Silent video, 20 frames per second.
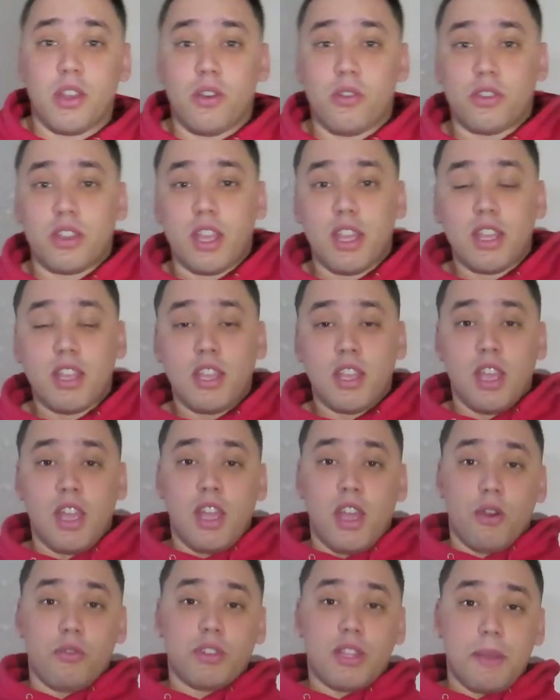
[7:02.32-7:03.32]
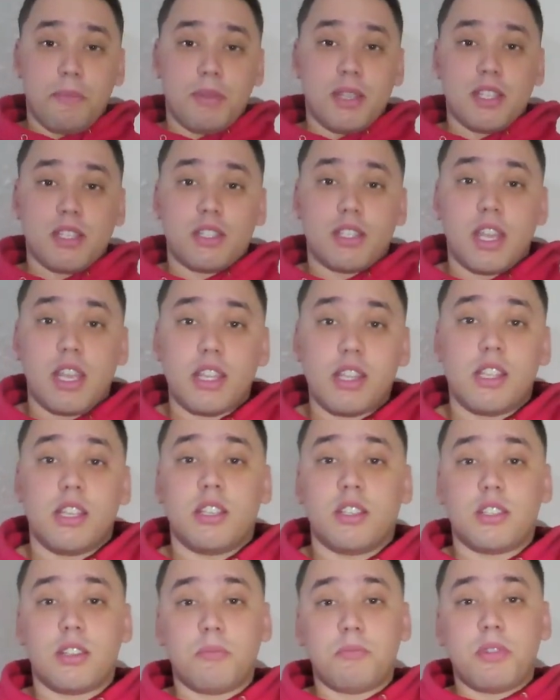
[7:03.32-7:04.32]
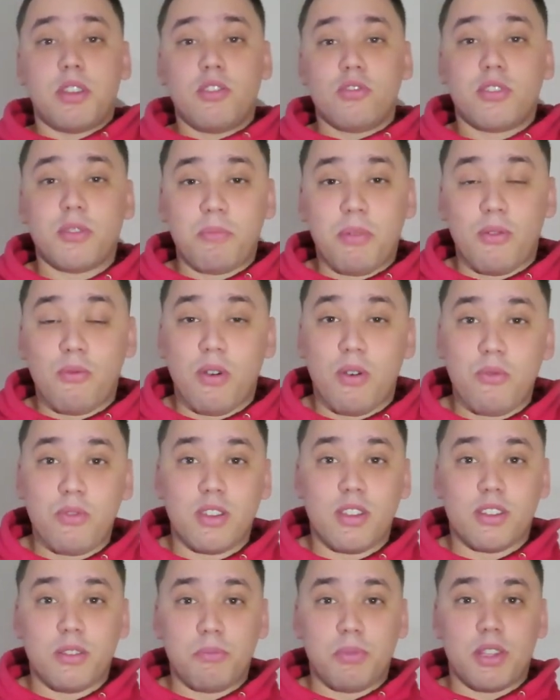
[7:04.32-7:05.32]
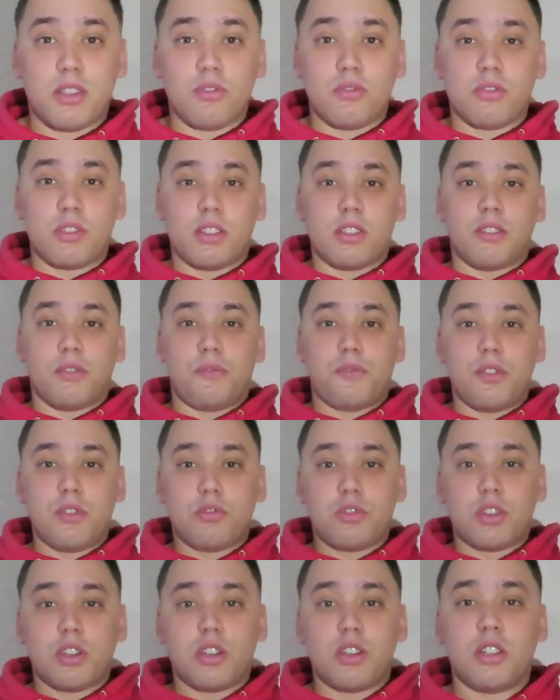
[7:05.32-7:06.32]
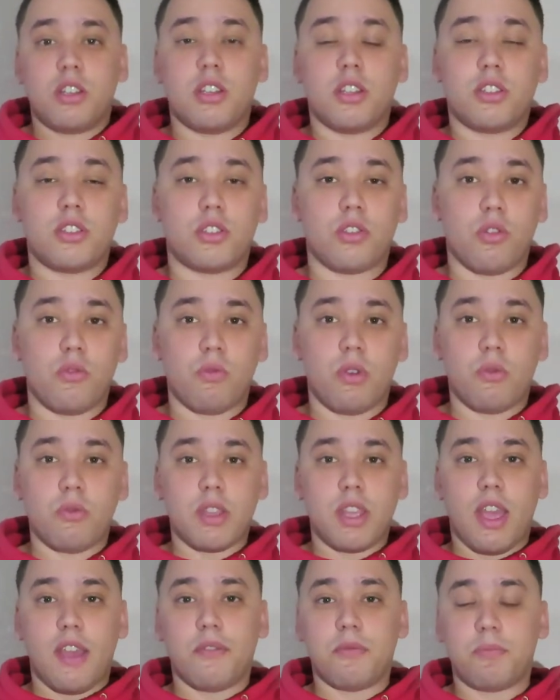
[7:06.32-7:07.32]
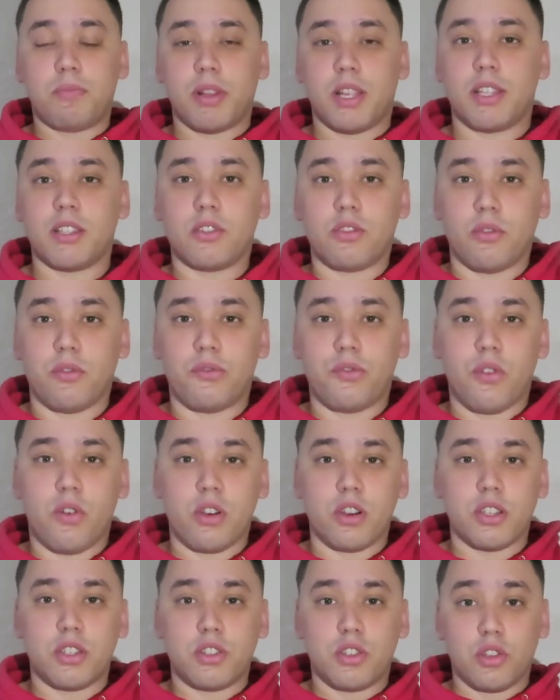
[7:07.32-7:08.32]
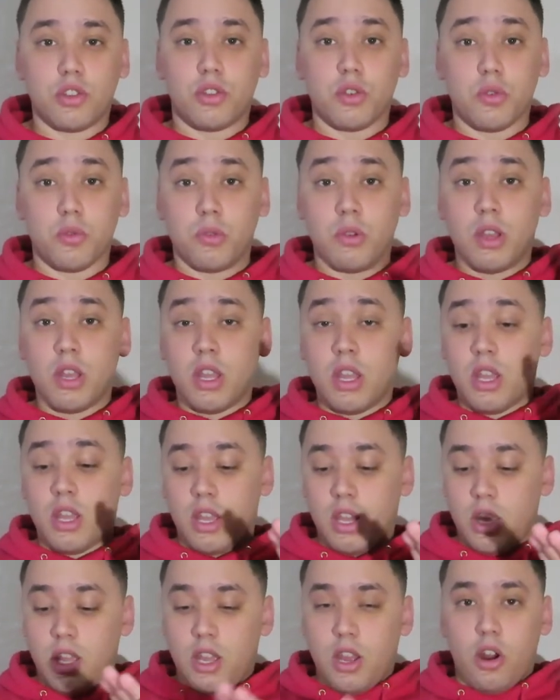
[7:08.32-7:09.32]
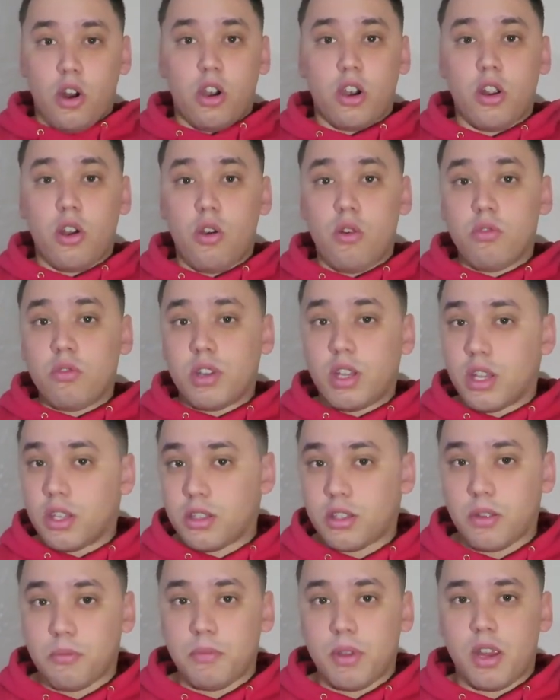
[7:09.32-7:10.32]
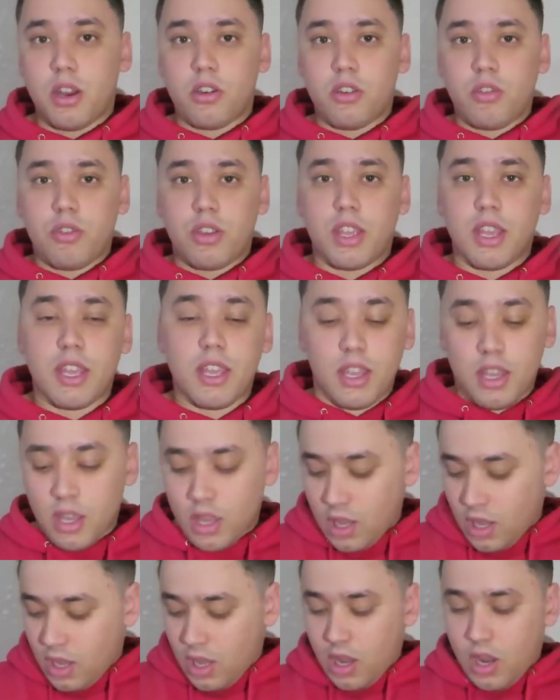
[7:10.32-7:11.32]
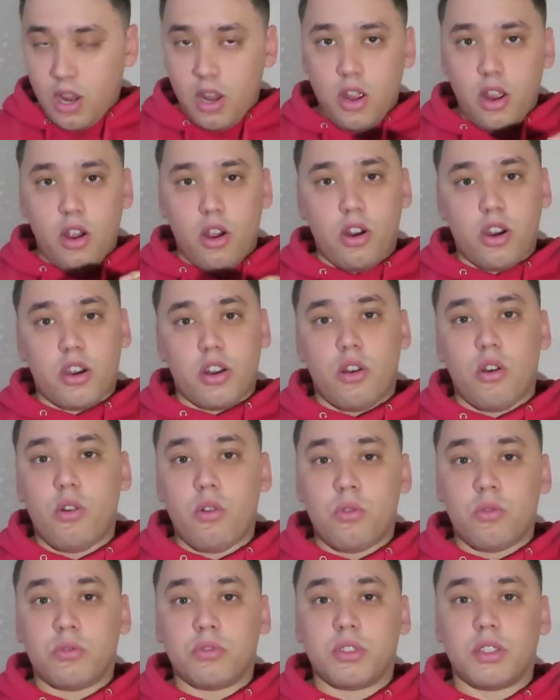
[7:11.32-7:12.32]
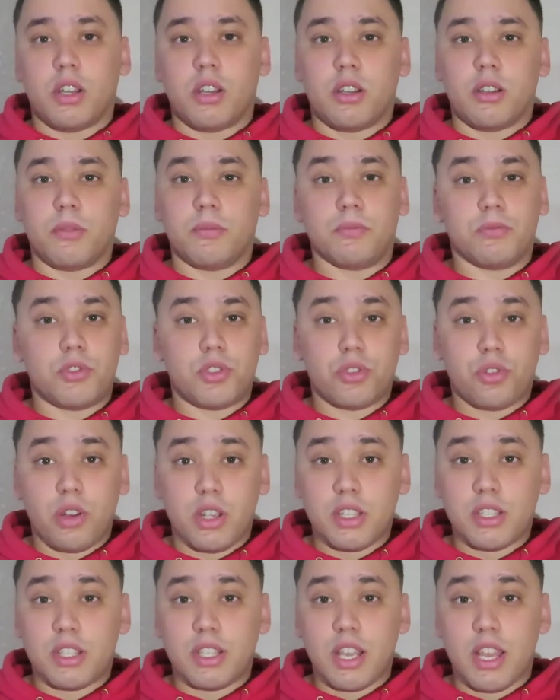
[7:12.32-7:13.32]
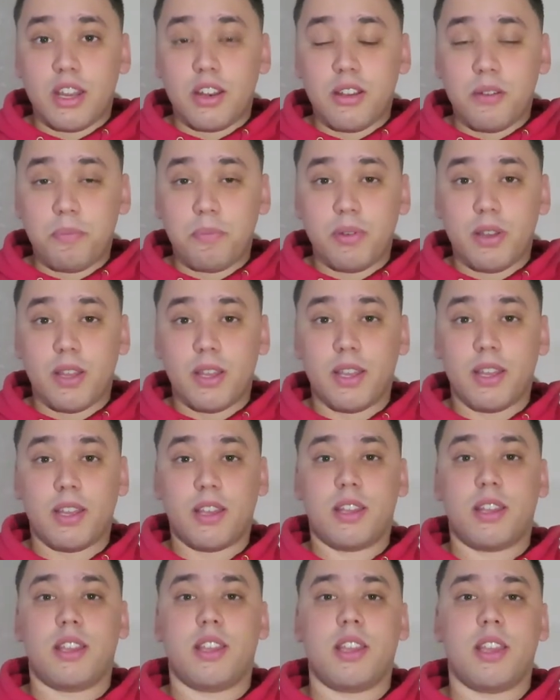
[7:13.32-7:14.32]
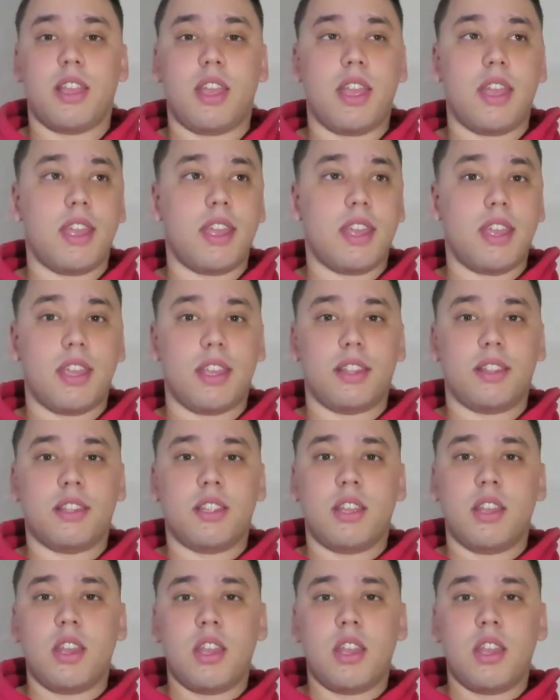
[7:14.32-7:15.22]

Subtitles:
okay? And with that being said, some news about what we're gonna be doing in the future. So what we have planned so far is to do our own custom aero kit, our own trunk setup, and